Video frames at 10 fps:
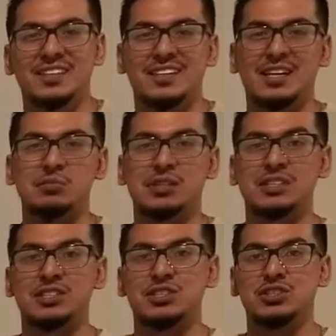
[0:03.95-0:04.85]
and I'm gonna
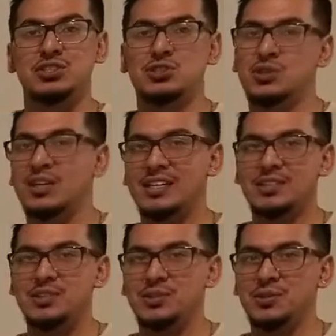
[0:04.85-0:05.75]
just try
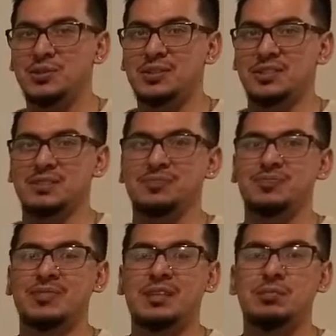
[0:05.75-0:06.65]
to
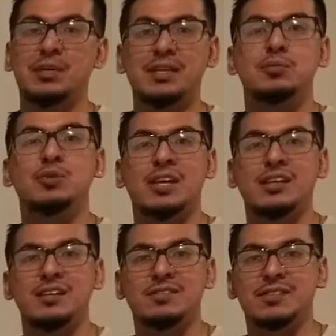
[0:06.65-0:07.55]
pick up where I
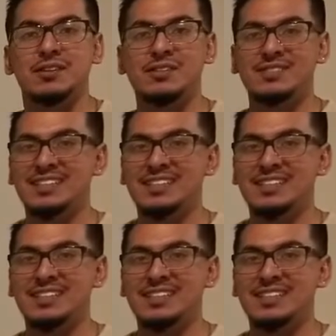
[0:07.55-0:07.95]
left off,